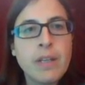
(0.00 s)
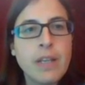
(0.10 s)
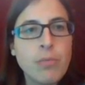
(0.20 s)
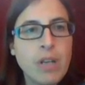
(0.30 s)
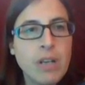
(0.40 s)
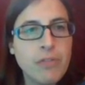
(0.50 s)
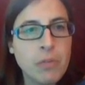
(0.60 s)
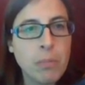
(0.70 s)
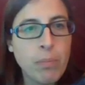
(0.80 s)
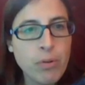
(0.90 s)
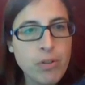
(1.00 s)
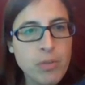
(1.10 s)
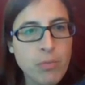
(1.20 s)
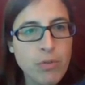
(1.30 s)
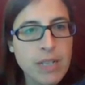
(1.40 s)
Then we have some
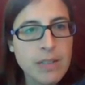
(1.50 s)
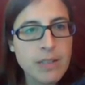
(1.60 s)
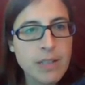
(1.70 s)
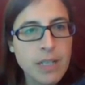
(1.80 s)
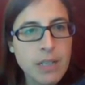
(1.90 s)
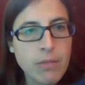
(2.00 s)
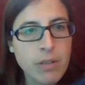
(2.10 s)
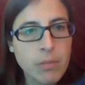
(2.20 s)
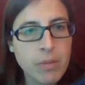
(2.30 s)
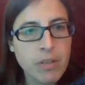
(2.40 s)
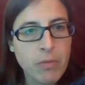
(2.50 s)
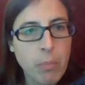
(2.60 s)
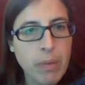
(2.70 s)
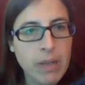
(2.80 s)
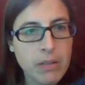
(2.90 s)
push moraines here in a bit of a
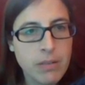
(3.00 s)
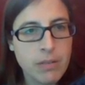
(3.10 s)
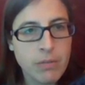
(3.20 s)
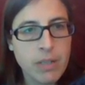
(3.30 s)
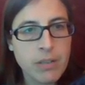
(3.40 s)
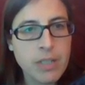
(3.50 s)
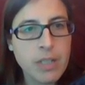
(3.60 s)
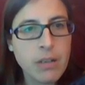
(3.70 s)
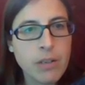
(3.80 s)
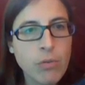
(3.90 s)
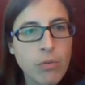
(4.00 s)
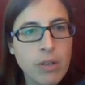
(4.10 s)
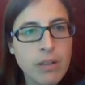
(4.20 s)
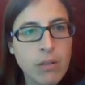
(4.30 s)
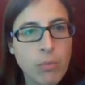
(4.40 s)
belt around here, like all
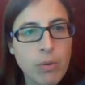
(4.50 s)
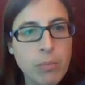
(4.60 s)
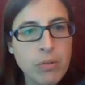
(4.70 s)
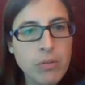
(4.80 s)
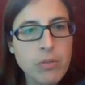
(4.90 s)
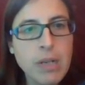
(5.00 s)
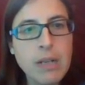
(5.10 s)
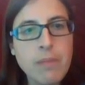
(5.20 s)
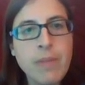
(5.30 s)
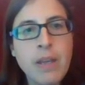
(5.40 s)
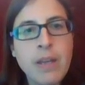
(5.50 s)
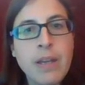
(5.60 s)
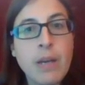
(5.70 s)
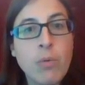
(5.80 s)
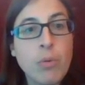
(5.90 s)
little ribbles, really.
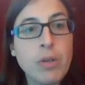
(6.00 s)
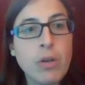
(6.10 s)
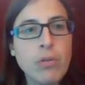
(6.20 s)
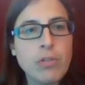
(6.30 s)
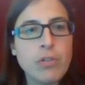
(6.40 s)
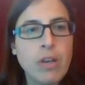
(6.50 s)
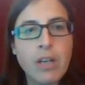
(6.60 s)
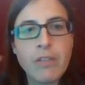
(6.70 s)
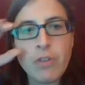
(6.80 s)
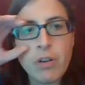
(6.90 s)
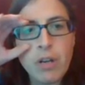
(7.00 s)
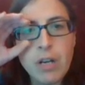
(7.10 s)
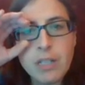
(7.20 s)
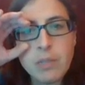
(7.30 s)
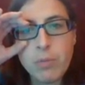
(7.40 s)
And what we also have are
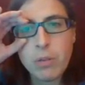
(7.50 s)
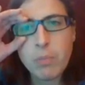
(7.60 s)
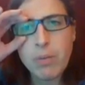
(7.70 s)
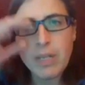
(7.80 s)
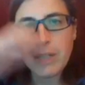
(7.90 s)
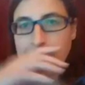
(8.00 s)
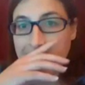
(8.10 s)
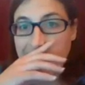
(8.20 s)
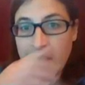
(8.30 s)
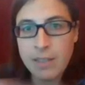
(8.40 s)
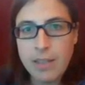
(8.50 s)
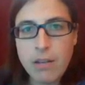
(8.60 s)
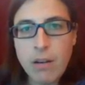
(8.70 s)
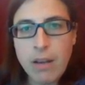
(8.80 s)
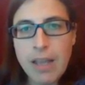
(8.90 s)
iceberg pits, and they
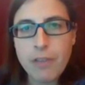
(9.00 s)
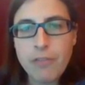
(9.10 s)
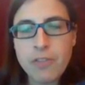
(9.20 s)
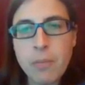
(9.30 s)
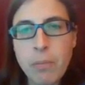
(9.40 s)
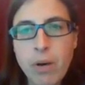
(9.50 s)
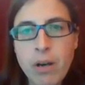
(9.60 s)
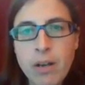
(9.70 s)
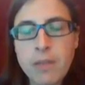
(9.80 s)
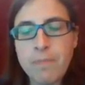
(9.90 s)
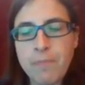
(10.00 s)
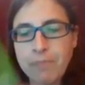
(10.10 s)
are left by